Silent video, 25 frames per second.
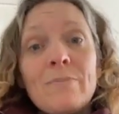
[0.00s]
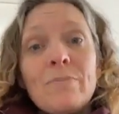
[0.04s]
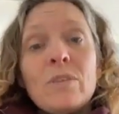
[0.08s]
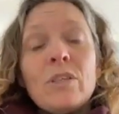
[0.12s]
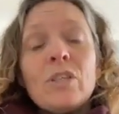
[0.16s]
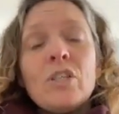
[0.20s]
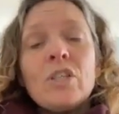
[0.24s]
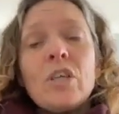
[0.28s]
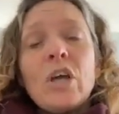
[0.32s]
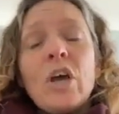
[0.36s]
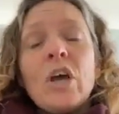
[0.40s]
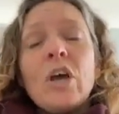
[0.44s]

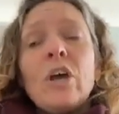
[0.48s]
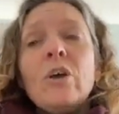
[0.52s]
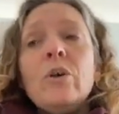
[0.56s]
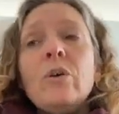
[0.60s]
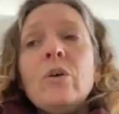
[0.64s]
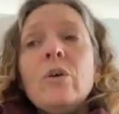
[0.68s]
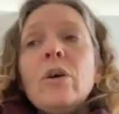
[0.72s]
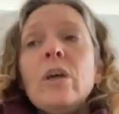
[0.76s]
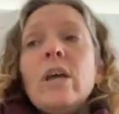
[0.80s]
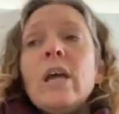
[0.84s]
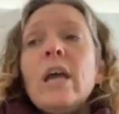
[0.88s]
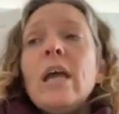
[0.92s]

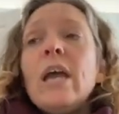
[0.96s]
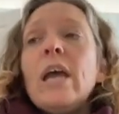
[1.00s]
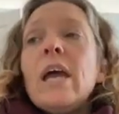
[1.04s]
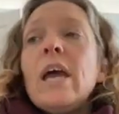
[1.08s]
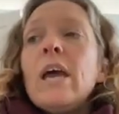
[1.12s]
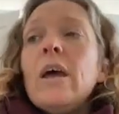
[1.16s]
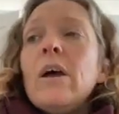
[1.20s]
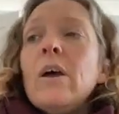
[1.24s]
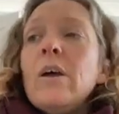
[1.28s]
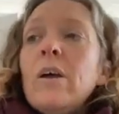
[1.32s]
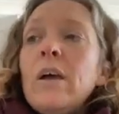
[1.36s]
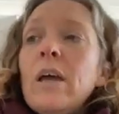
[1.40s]
So
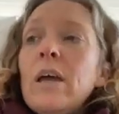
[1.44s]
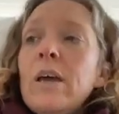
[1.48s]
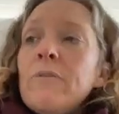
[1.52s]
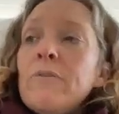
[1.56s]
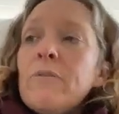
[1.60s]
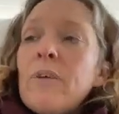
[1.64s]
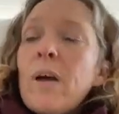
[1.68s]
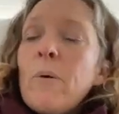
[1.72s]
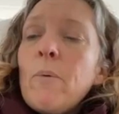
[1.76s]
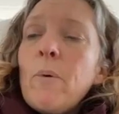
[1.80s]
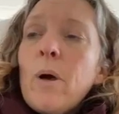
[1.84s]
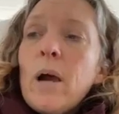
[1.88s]
if
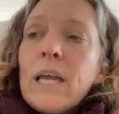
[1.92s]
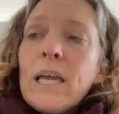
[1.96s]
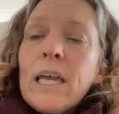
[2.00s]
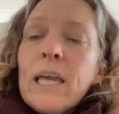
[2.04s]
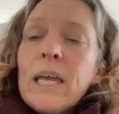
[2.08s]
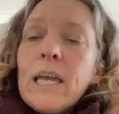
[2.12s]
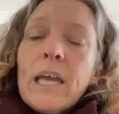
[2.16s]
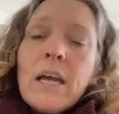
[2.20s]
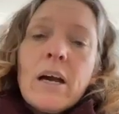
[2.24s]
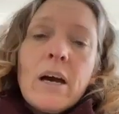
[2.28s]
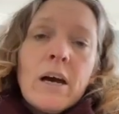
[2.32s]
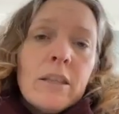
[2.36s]
they're
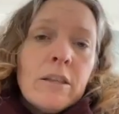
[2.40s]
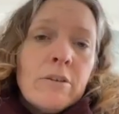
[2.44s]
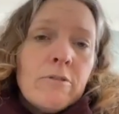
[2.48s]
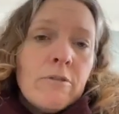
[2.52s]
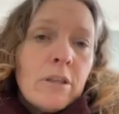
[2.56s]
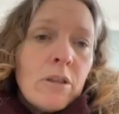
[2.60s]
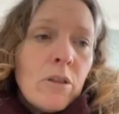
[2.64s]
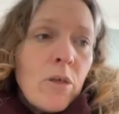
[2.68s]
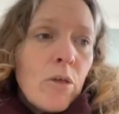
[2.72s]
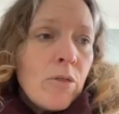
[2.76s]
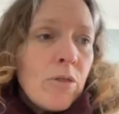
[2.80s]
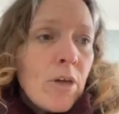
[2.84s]
working
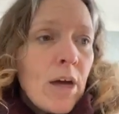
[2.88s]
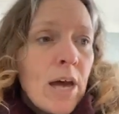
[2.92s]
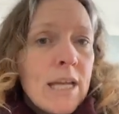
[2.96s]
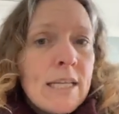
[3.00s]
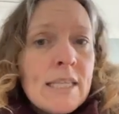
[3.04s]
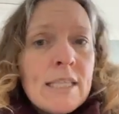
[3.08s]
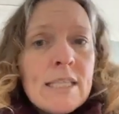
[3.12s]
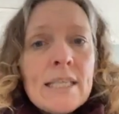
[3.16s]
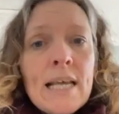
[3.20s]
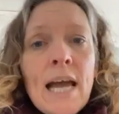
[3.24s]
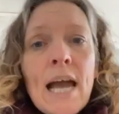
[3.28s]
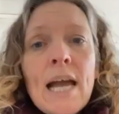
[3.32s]
either in the
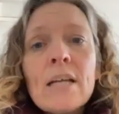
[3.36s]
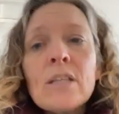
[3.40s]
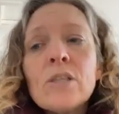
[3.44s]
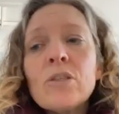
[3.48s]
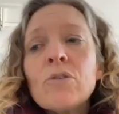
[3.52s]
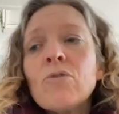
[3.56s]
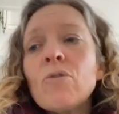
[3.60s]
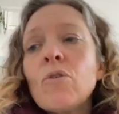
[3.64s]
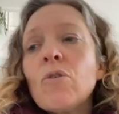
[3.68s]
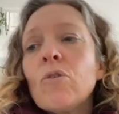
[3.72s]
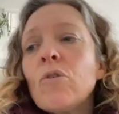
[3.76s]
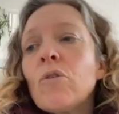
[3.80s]
third
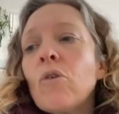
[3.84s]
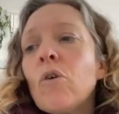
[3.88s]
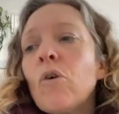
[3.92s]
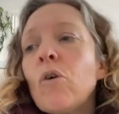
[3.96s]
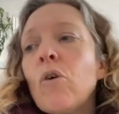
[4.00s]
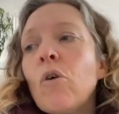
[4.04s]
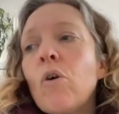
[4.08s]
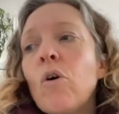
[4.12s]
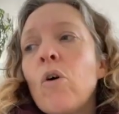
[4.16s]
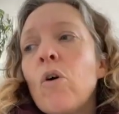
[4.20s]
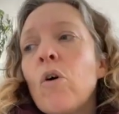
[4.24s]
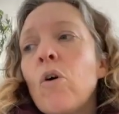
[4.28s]
sector
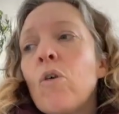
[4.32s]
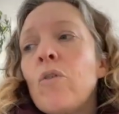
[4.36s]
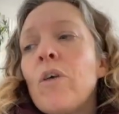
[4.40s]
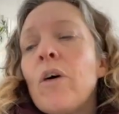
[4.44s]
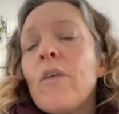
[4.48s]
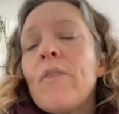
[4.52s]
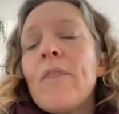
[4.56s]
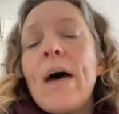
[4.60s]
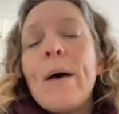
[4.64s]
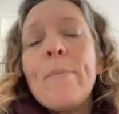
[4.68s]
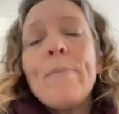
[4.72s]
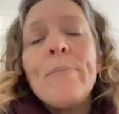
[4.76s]
or
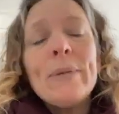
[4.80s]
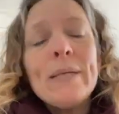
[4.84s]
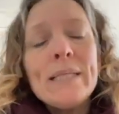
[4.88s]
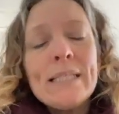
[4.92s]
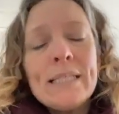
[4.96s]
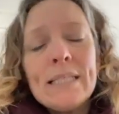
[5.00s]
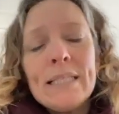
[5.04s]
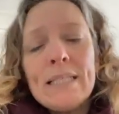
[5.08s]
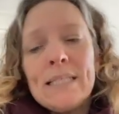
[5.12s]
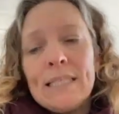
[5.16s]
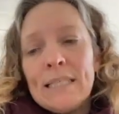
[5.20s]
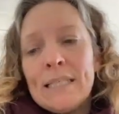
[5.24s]
that their
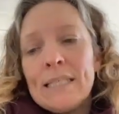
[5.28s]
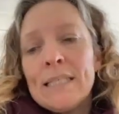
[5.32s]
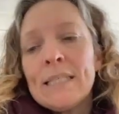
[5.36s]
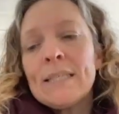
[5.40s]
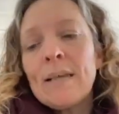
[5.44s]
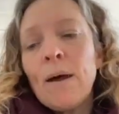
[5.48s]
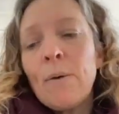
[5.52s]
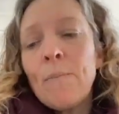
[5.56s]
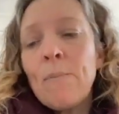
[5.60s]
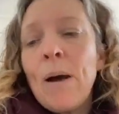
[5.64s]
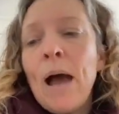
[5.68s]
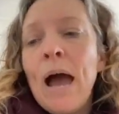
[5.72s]
business is
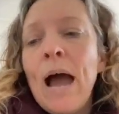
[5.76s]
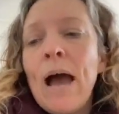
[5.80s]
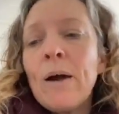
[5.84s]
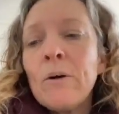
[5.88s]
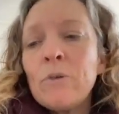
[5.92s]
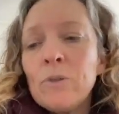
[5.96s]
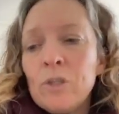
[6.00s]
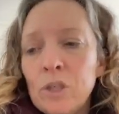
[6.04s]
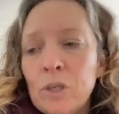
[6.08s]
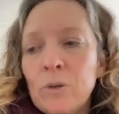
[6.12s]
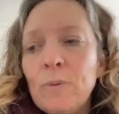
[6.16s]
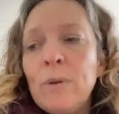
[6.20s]

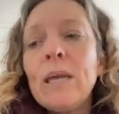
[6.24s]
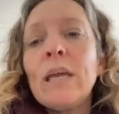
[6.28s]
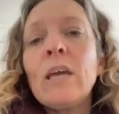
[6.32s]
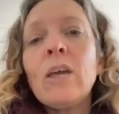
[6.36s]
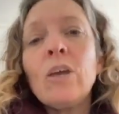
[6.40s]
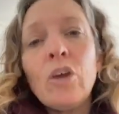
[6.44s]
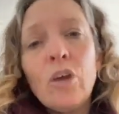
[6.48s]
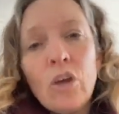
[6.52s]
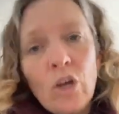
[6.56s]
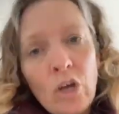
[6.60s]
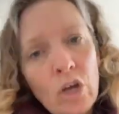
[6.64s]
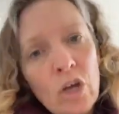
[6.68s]
somehow
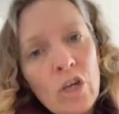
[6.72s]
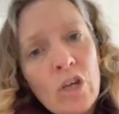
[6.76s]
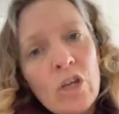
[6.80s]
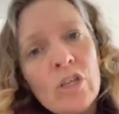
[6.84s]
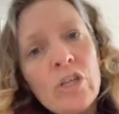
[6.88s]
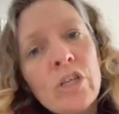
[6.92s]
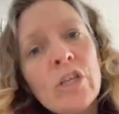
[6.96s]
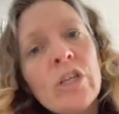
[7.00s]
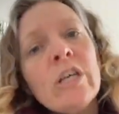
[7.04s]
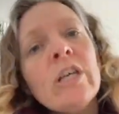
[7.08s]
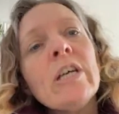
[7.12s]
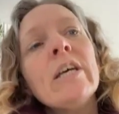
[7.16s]
doing
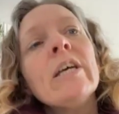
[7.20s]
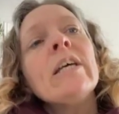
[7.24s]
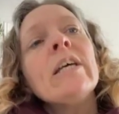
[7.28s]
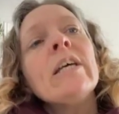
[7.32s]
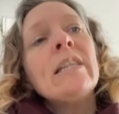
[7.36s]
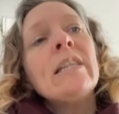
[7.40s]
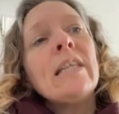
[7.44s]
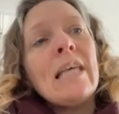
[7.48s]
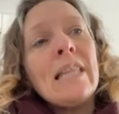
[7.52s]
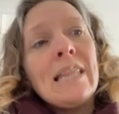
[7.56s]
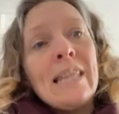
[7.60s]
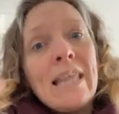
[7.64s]
good,
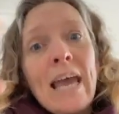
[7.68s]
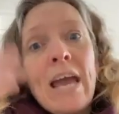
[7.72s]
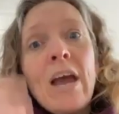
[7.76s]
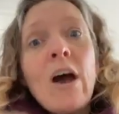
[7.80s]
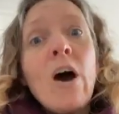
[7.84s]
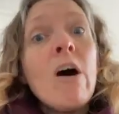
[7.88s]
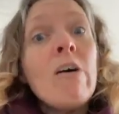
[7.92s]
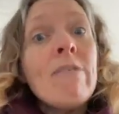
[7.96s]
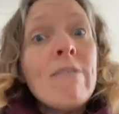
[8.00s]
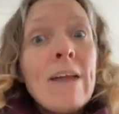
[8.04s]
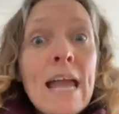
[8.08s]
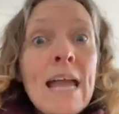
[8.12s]
that they
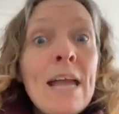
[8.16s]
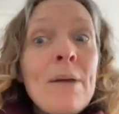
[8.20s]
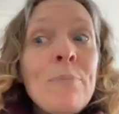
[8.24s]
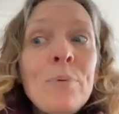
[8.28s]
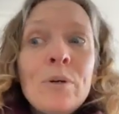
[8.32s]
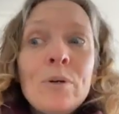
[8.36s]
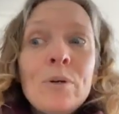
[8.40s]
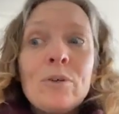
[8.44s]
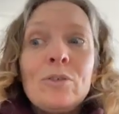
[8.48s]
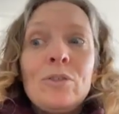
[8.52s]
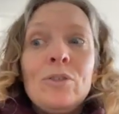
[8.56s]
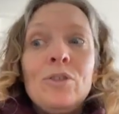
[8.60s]
are
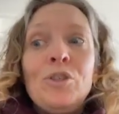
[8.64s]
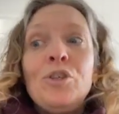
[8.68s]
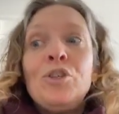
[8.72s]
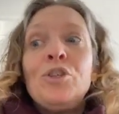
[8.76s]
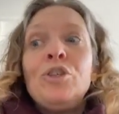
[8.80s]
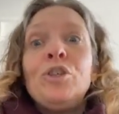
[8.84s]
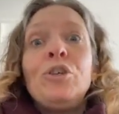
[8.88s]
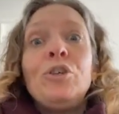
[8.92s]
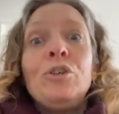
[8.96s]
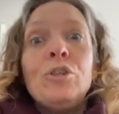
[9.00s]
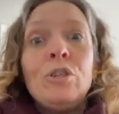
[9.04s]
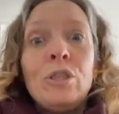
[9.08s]
able
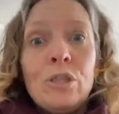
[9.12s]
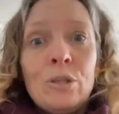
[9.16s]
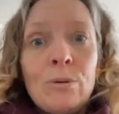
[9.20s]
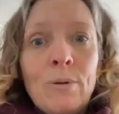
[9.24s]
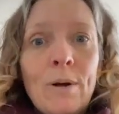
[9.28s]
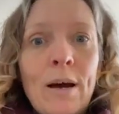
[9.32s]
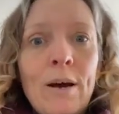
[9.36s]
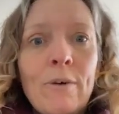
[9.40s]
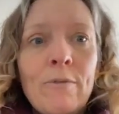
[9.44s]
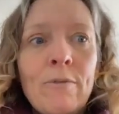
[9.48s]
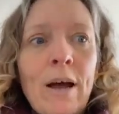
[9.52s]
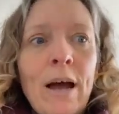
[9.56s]
to do the
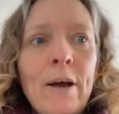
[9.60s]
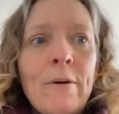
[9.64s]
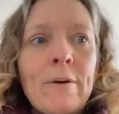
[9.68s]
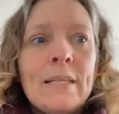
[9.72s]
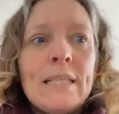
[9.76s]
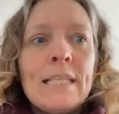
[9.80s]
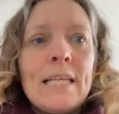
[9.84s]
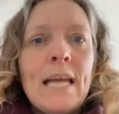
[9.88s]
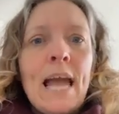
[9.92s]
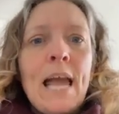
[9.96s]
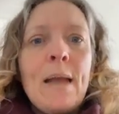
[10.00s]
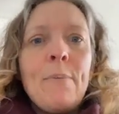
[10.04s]

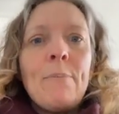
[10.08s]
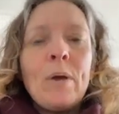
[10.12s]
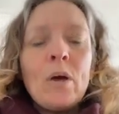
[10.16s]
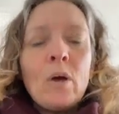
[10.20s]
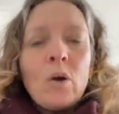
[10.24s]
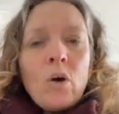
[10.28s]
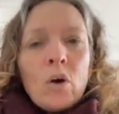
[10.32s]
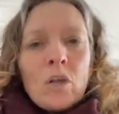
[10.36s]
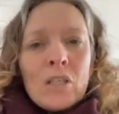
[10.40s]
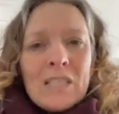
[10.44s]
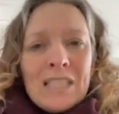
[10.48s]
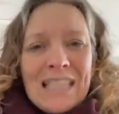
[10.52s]
12-hour day
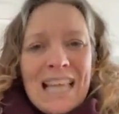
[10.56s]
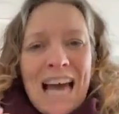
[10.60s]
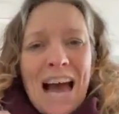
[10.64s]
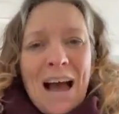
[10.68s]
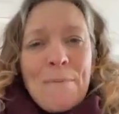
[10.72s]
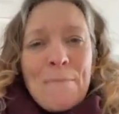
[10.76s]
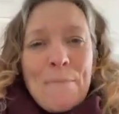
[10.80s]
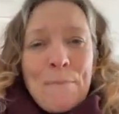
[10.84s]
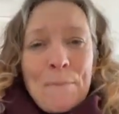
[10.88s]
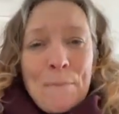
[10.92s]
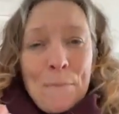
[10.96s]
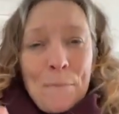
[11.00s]
because
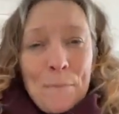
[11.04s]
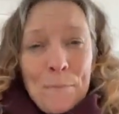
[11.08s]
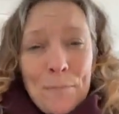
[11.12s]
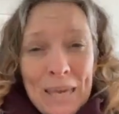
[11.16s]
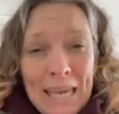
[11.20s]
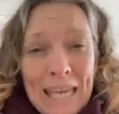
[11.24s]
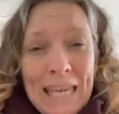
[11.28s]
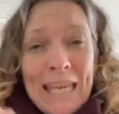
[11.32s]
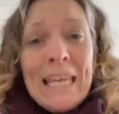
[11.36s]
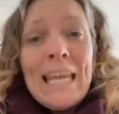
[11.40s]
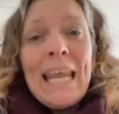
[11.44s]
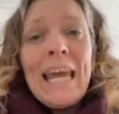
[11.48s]
that
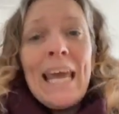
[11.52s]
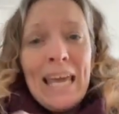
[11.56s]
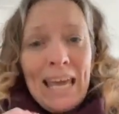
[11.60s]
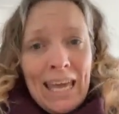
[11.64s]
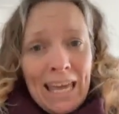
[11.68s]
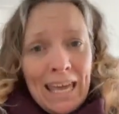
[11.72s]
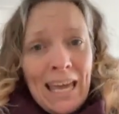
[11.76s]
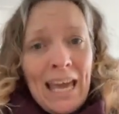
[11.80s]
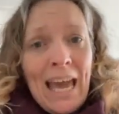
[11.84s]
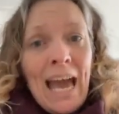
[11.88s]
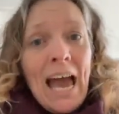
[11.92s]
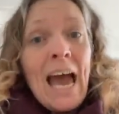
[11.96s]

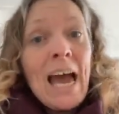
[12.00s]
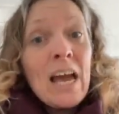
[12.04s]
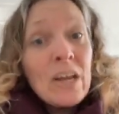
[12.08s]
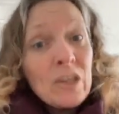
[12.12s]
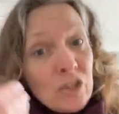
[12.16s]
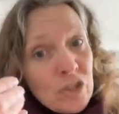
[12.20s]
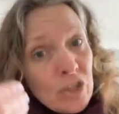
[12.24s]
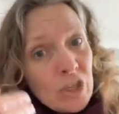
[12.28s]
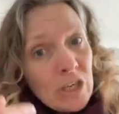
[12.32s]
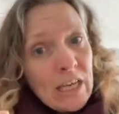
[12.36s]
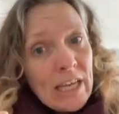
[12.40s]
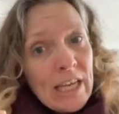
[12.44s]
meaning
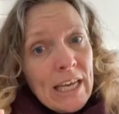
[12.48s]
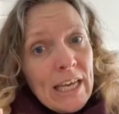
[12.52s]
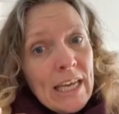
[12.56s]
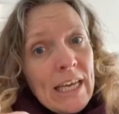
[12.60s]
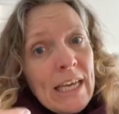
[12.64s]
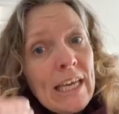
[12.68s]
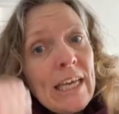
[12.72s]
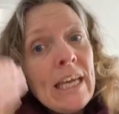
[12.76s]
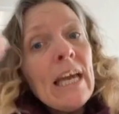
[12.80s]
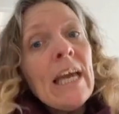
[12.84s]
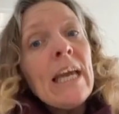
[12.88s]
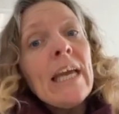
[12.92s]

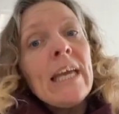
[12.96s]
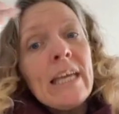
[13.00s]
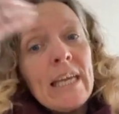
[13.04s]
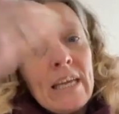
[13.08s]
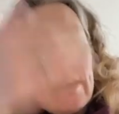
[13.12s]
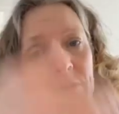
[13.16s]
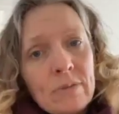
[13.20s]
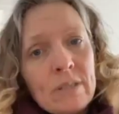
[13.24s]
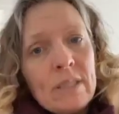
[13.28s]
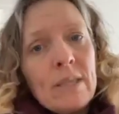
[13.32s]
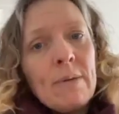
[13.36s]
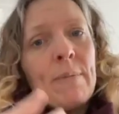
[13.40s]
actually
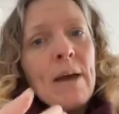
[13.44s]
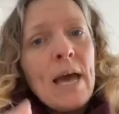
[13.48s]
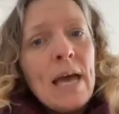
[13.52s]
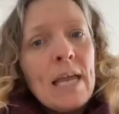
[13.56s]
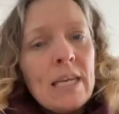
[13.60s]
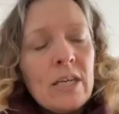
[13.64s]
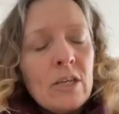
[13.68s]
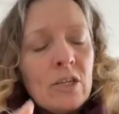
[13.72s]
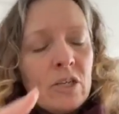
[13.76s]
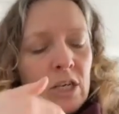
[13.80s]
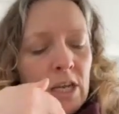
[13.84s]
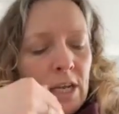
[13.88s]
gives them
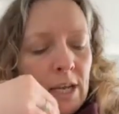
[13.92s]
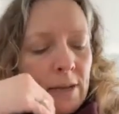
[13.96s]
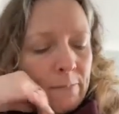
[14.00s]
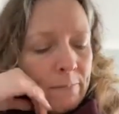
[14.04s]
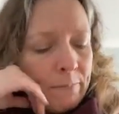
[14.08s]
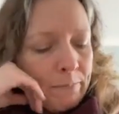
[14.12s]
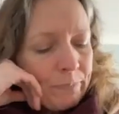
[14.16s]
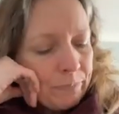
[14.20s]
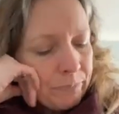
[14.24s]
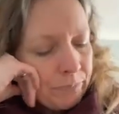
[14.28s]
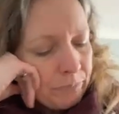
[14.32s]
energy.